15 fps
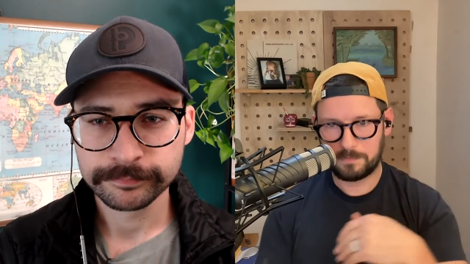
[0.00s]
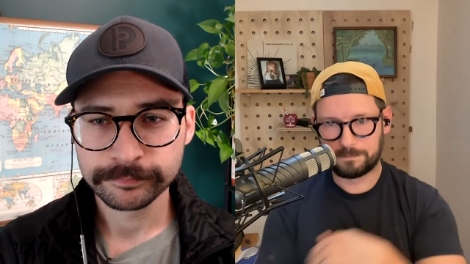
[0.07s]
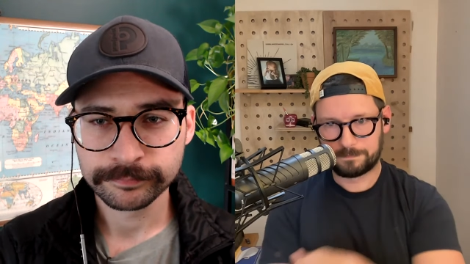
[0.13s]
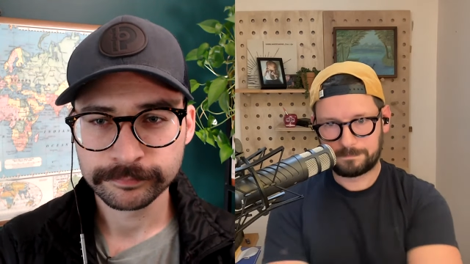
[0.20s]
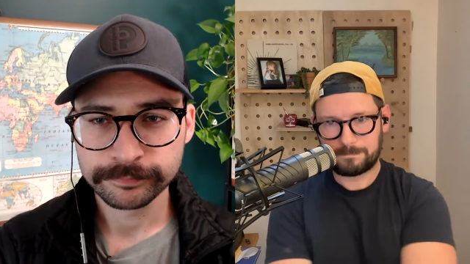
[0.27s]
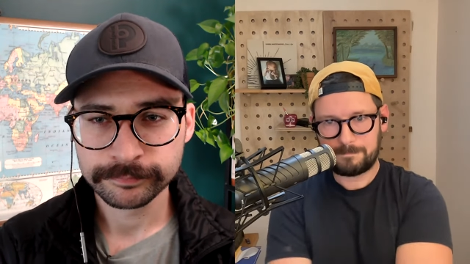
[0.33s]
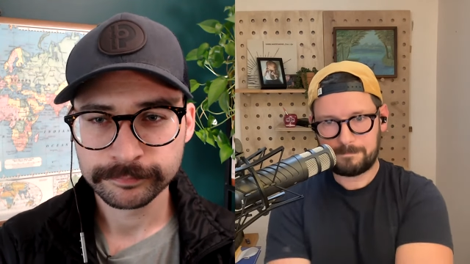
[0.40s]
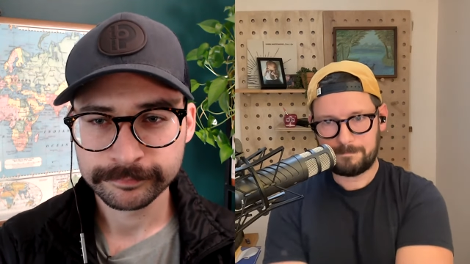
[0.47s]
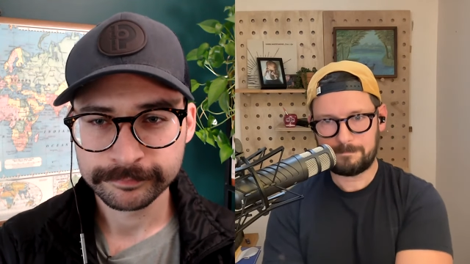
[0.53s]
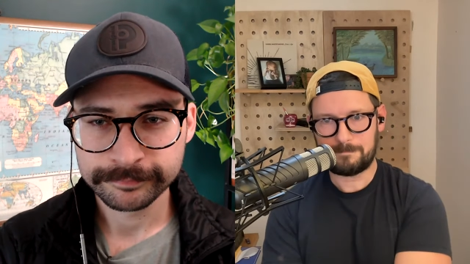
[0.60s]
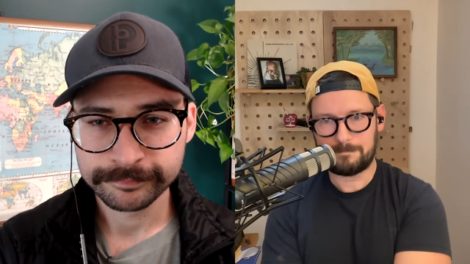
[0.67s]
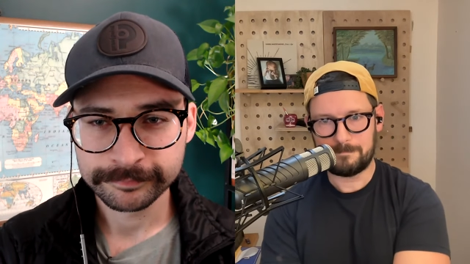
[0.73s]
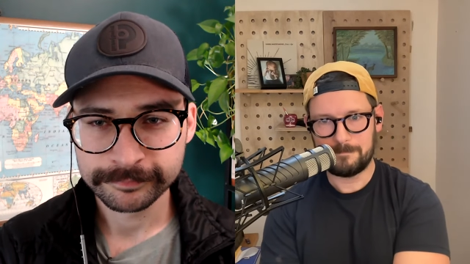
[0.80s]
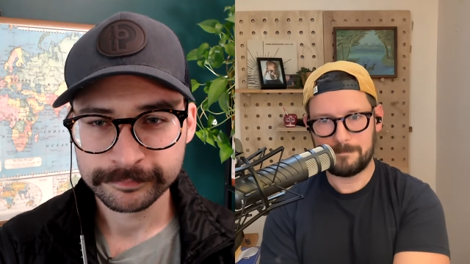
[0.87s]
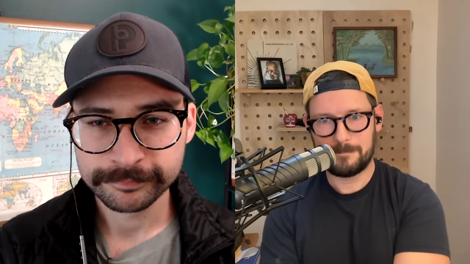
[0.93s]

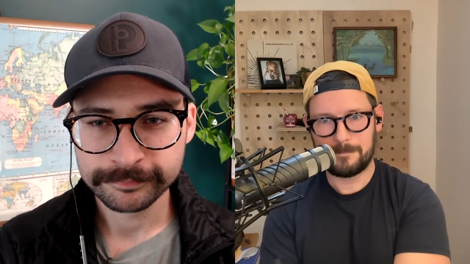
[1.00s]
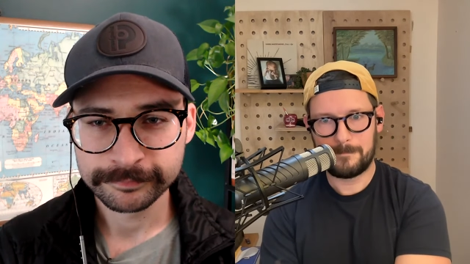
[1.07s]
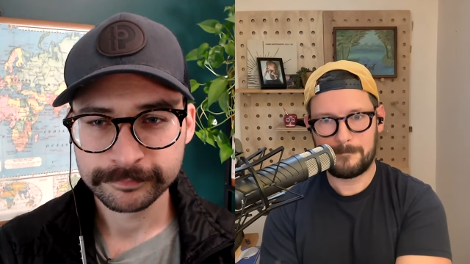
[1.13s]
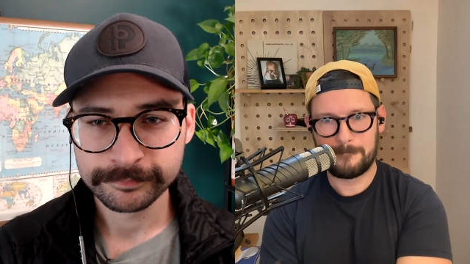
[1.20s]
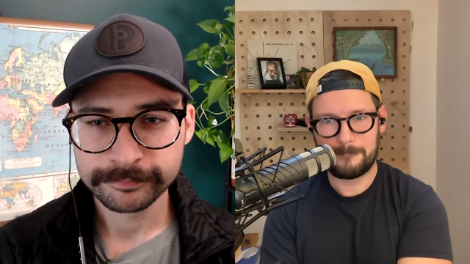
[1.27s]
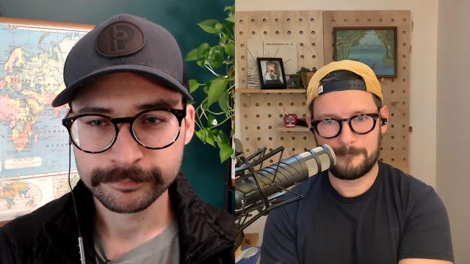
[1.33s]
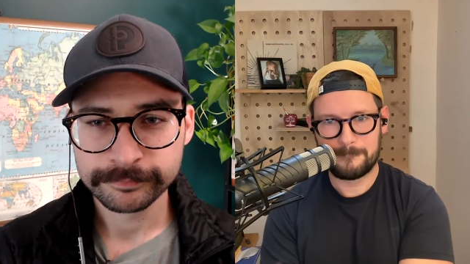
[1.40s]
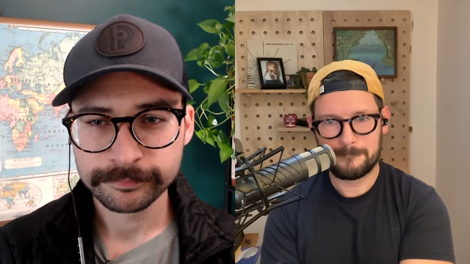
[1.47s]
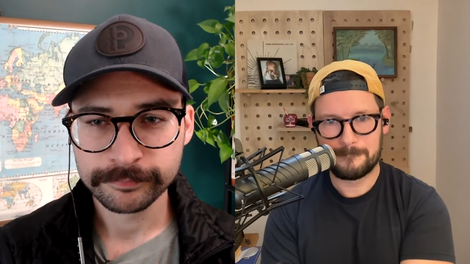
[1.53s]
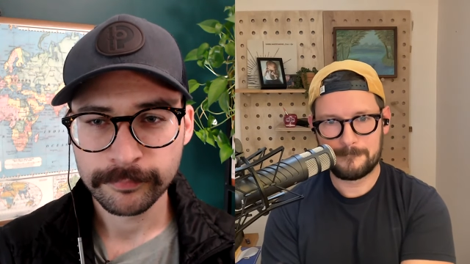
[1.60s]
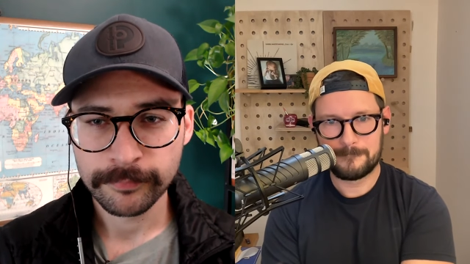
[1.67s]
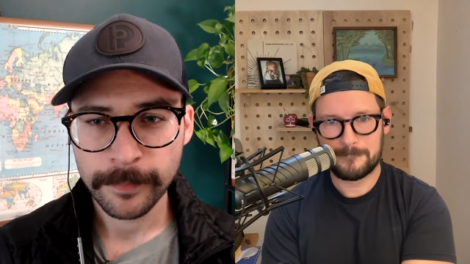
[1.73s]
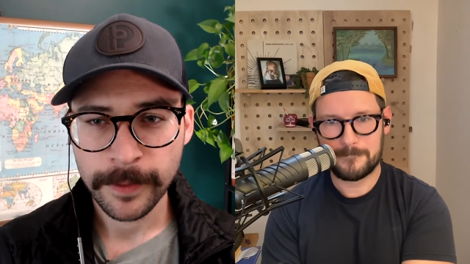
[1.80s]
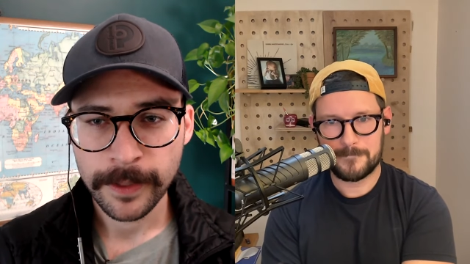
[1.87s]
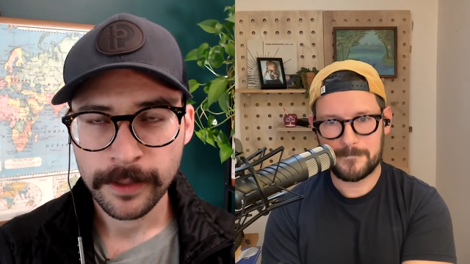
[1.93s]

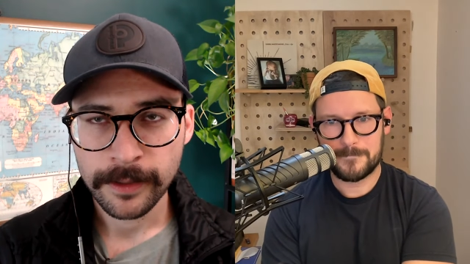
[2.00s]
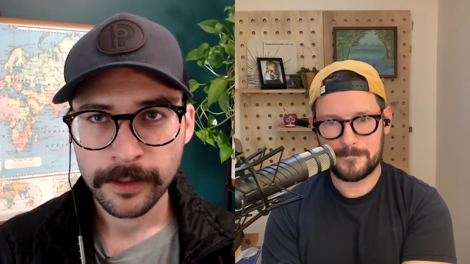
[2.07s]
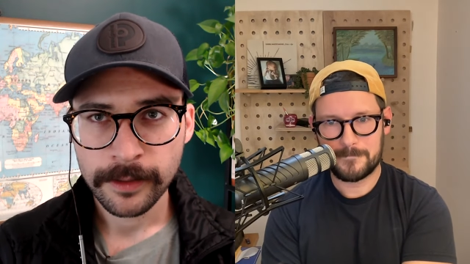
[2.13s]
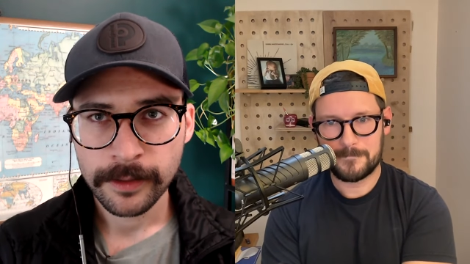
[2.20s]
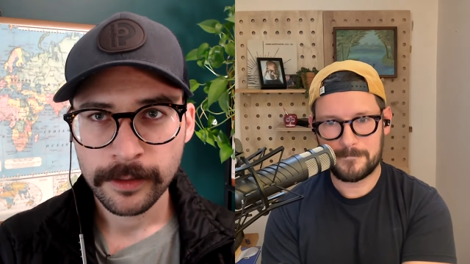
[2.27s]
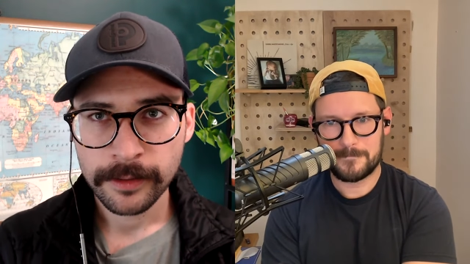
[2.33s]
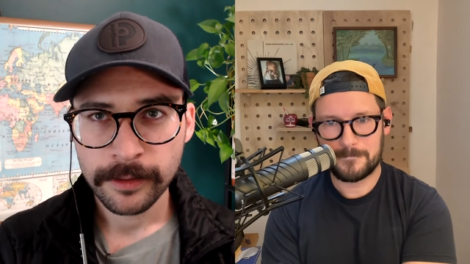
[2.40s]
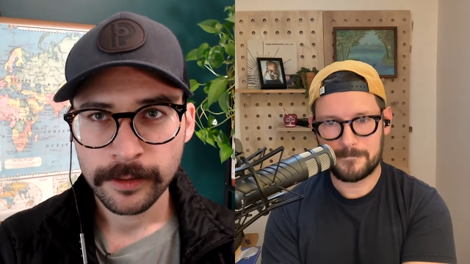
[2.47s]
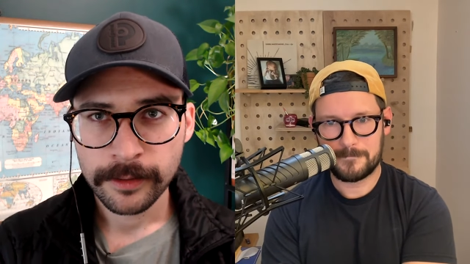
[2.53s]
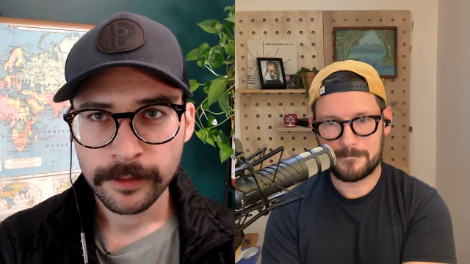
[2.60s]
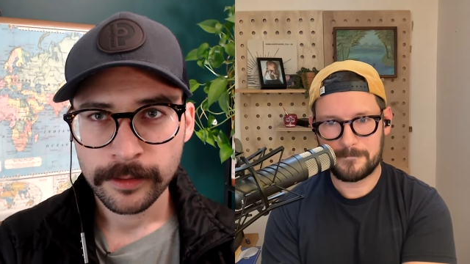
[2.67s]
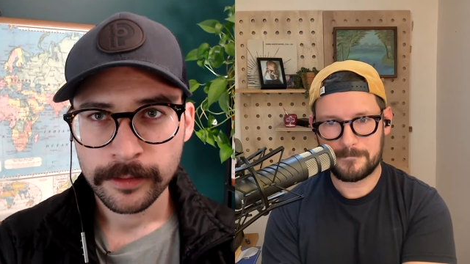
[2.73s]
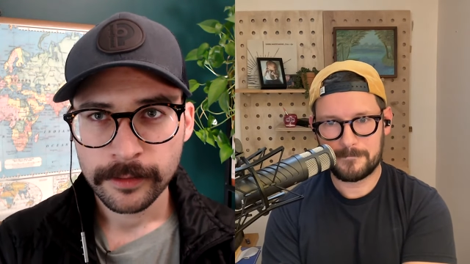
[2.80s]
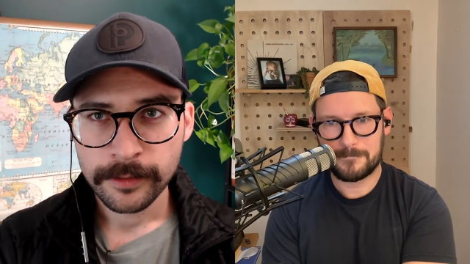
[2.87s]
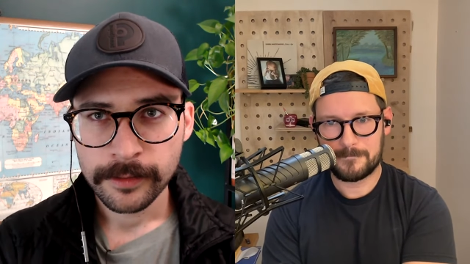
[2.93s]

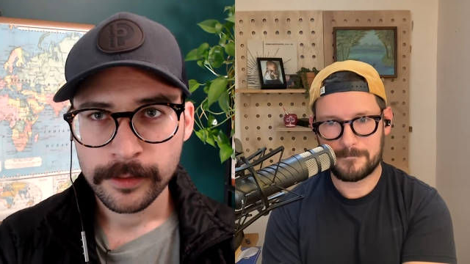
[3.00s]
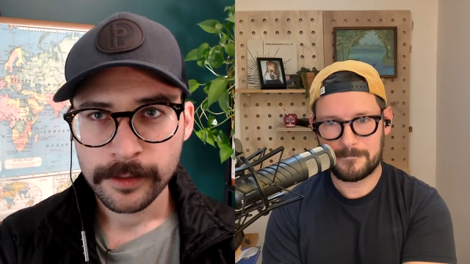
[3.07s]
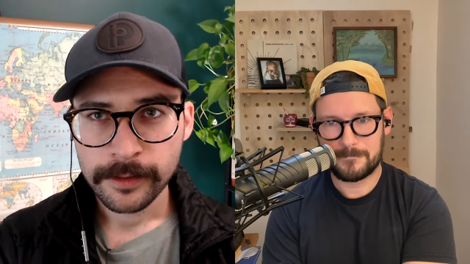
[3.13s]
[no speech]